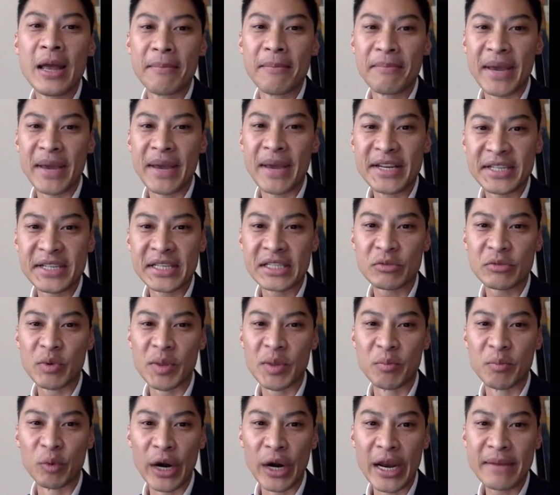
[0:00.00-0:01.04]
patients
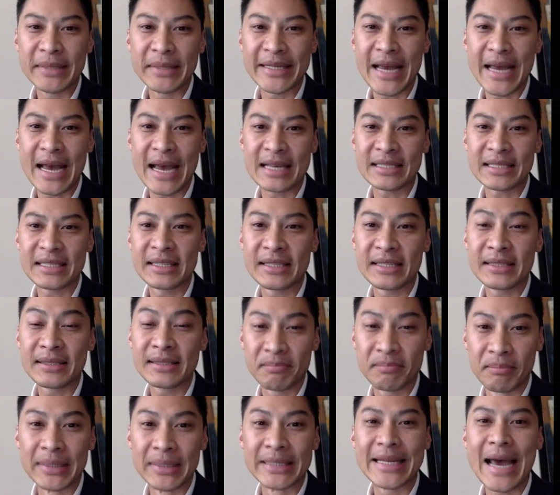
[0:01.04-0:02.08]
with brain
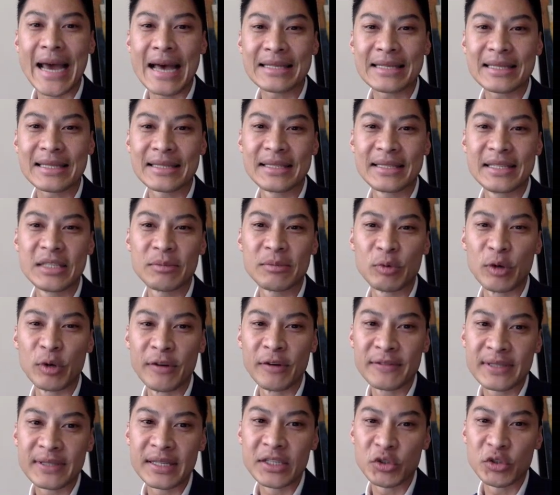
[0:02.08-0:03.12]
metastases
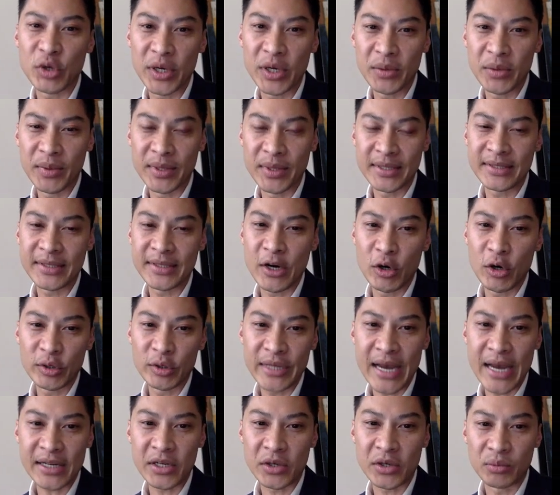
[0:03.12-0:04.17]
previously treated with
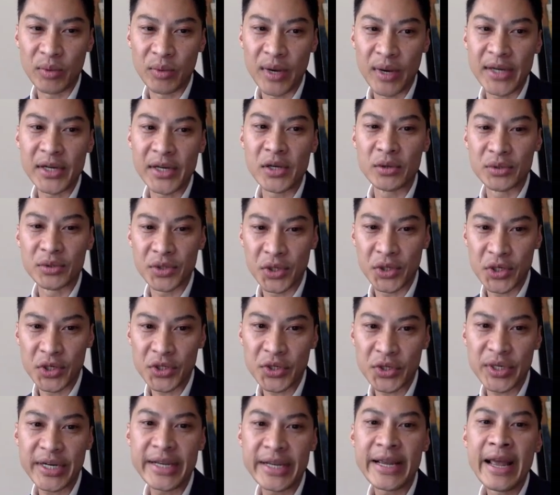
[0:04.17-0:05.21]
stereotactic
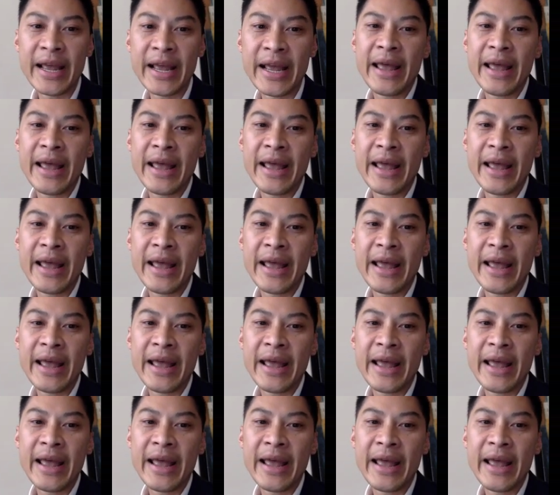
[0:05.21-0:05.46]
radiosurgery.